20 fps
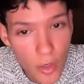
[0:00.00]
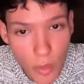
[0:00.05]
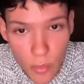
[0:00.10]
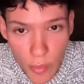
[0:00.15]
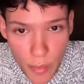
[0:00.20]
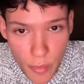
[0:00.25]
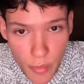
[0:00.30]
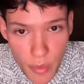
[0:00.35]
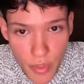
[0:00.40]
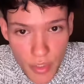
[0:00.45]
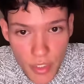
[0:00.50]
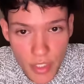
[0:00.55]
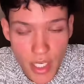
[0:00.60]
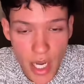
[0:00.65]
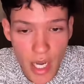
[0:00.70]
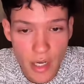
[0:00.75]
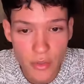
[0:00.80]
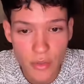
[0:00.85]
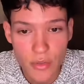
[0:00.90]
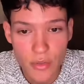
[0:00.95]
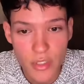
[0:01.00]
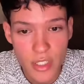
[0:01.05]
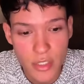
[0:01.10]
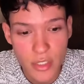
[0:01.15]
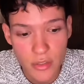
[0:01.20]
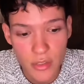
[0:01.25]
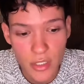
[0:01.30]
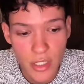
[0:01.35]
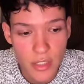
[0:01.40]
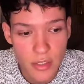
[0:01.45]
on Omar Beauty's
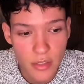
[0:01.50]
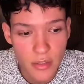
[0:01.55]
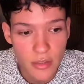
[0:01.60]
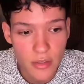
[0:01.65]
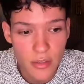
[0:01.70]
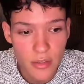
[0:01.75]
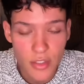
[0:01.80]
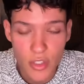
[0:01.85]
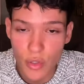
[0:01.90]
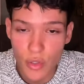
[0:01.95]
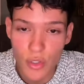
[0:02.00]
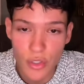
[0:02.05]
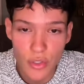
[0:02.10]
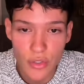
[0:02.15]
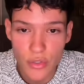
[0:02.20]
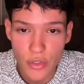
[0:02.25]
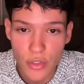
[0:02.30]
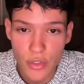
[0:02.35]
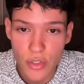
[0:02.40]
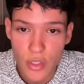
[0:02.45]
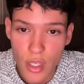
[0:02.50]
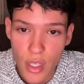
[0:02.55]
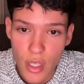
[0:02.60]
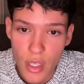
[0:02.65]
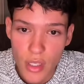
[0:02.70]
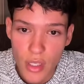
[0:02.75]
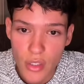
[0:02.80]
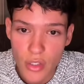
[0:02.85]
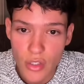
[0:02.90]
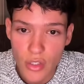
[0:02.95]
channels and socials.